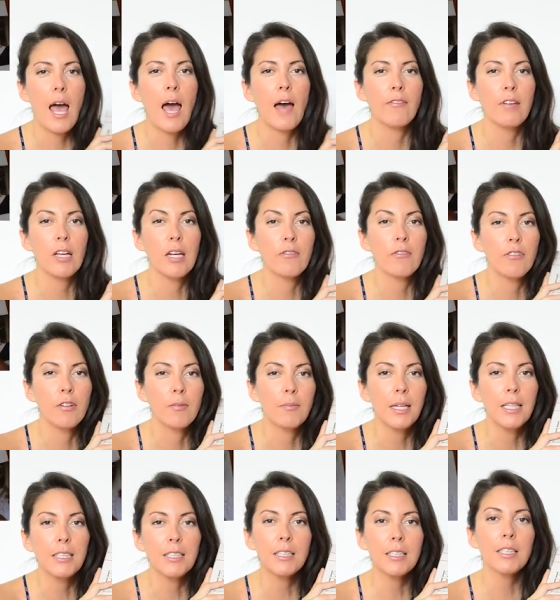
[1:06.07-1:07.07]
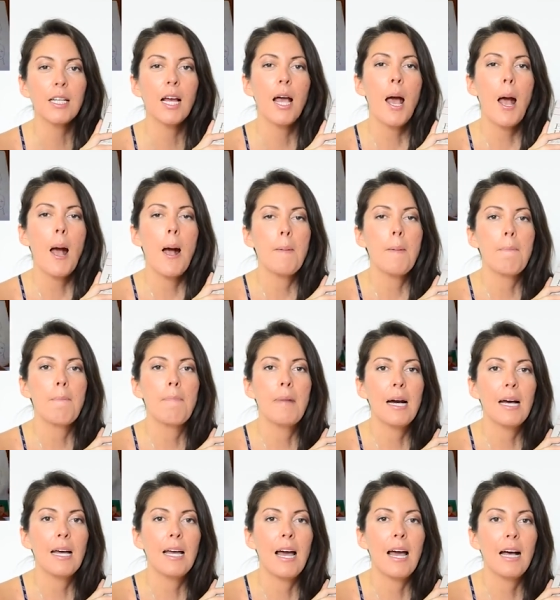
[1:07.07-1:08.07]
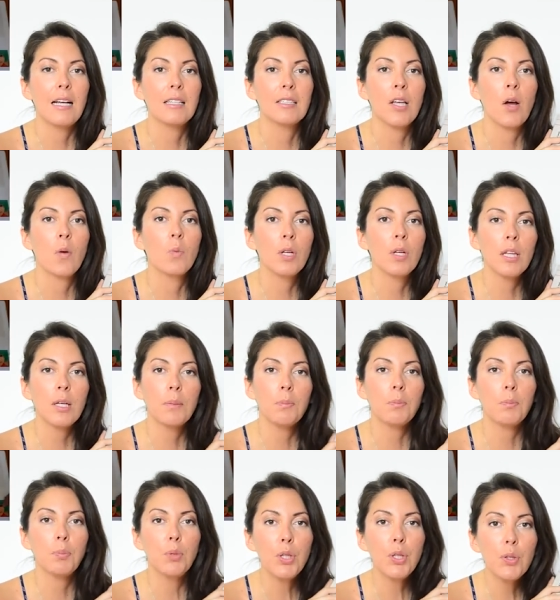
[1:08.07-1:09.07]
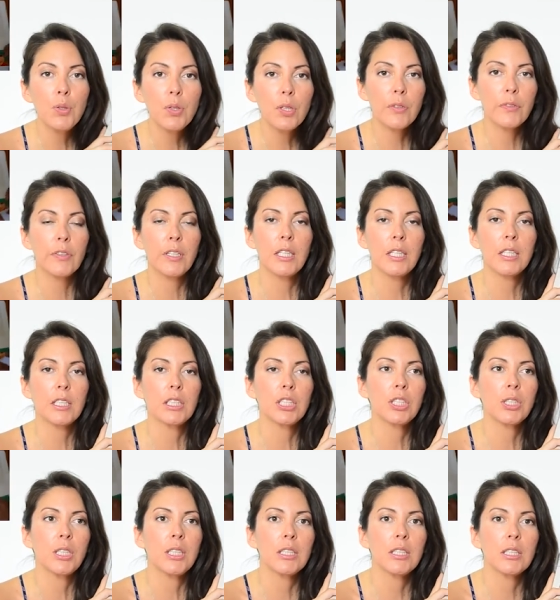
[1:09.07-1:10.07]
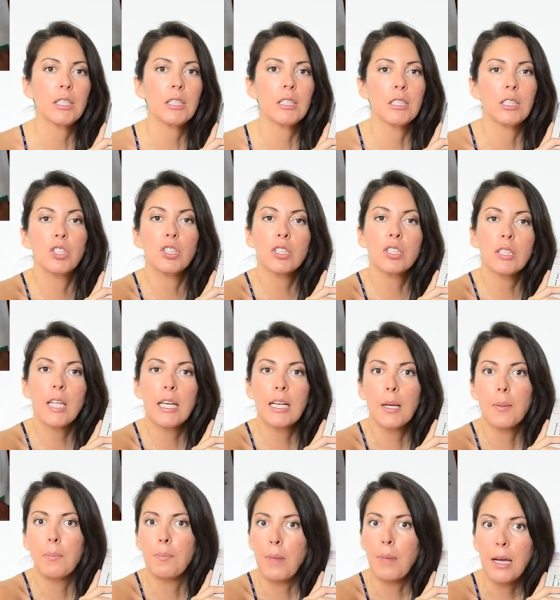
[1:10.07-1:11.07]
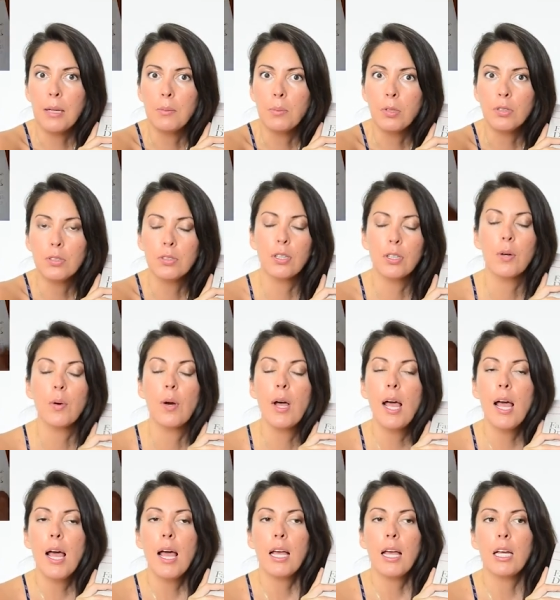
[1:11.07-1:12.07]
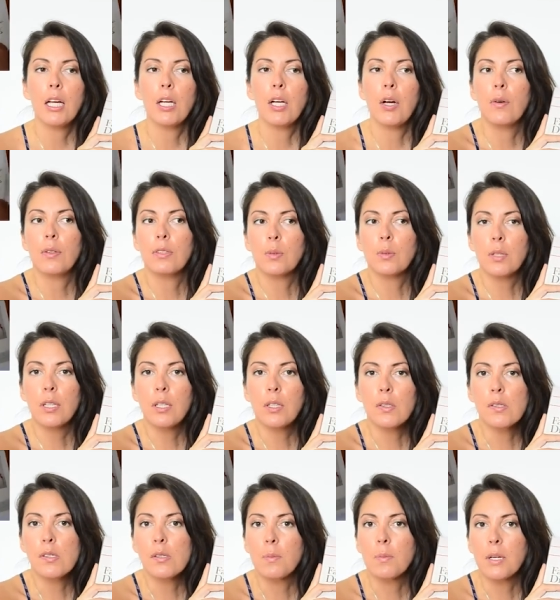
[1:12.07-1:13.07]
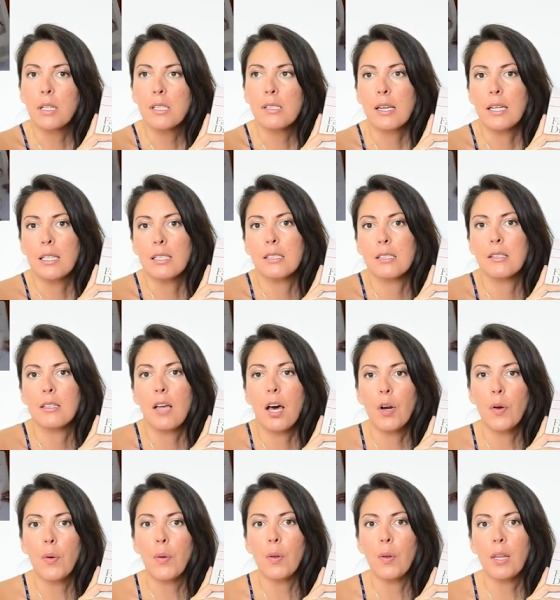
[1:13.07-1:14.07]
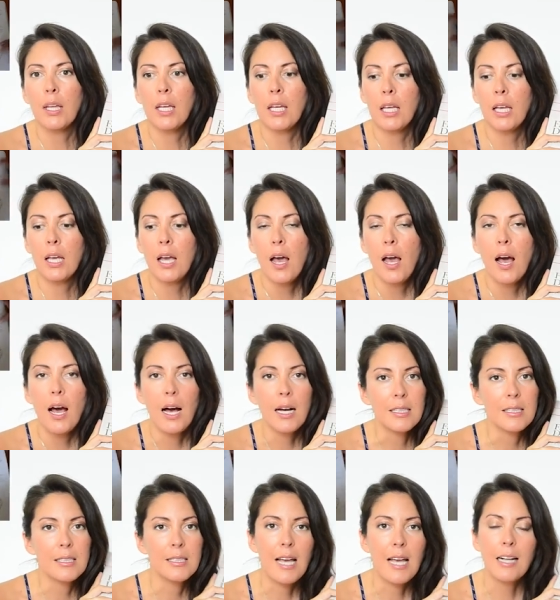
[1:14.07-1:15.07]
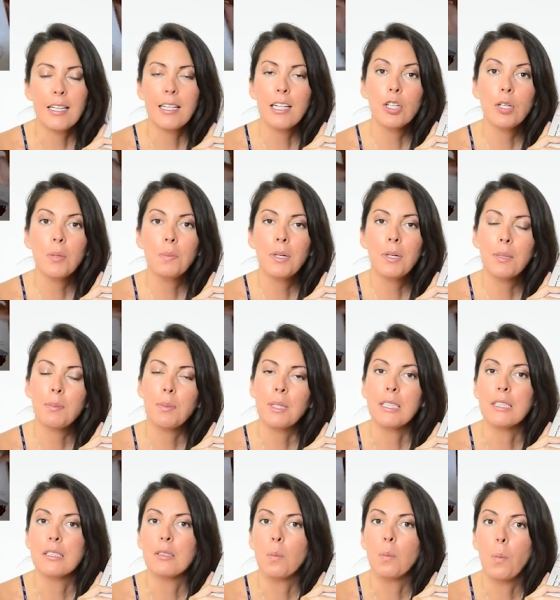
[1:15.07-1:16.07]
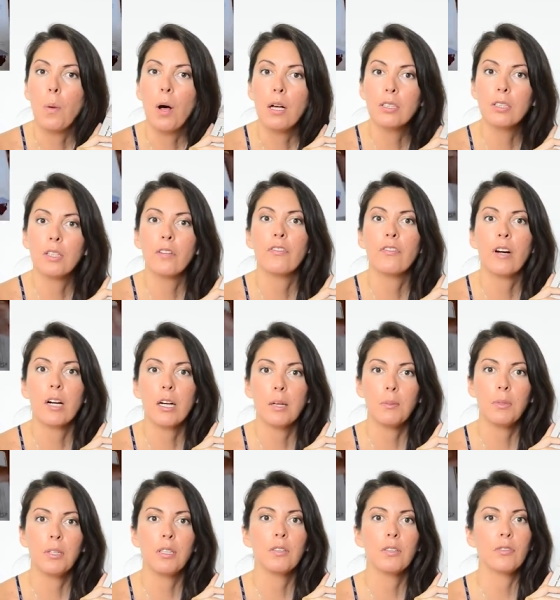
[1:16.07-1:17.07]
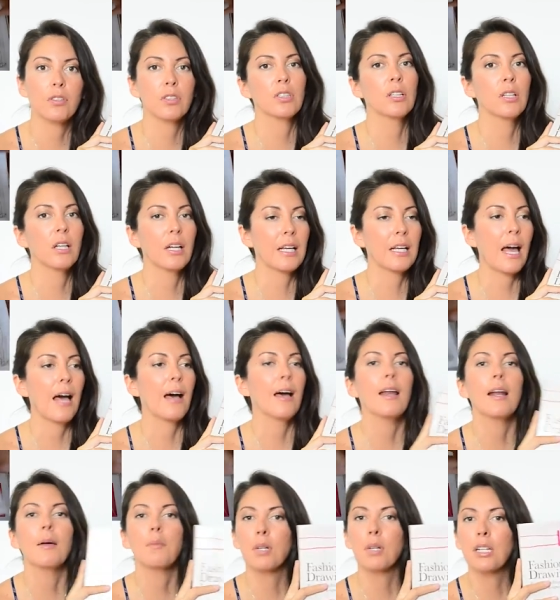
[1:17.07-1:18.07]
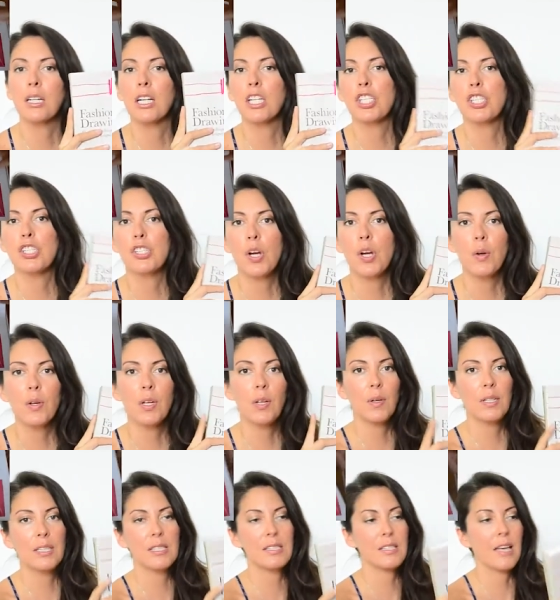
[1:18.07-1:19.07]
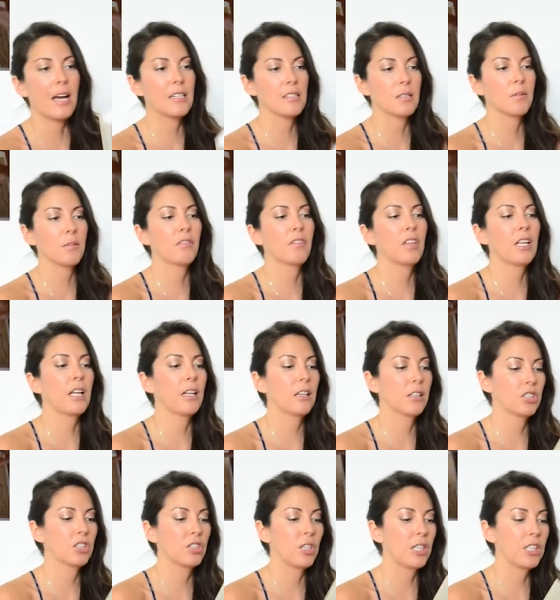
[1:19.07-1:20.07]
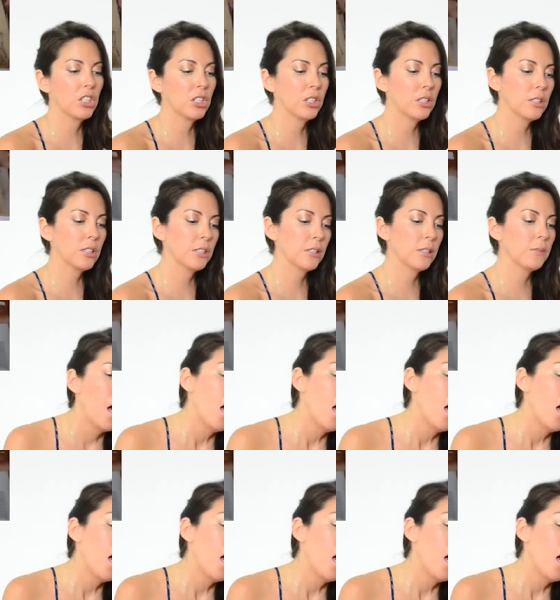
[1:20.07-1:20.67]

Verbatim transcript: have information, but it has really beautiful illustrations. It's just like a Bible. So, you know, it's one of those books that is not only a technical book, but it's also very beautiful to look at. And I'm gonna show you inside some of the illustrations.